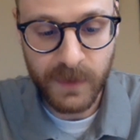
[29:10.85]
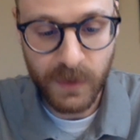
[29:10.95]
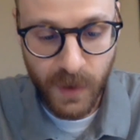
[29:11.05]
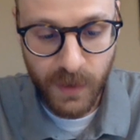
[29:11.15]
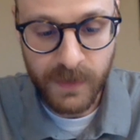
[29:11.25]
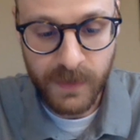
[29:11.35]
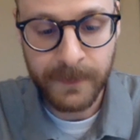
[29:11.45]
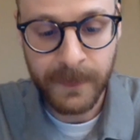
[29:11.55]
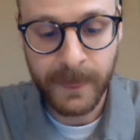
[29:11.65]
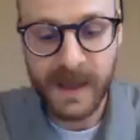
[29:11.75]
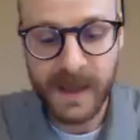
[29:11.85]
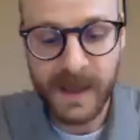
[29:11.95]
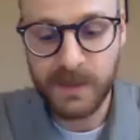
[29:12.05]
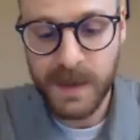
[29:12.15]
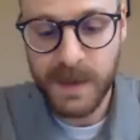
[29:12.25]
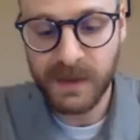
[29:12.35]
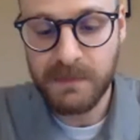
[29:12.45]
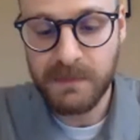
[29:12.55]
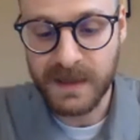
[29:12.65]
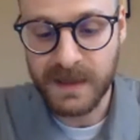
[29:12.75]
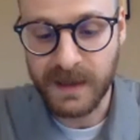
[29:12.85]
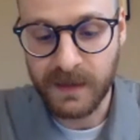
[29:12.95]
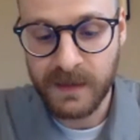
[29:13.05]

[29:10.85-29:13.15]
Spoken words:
Quote, if the people are missing,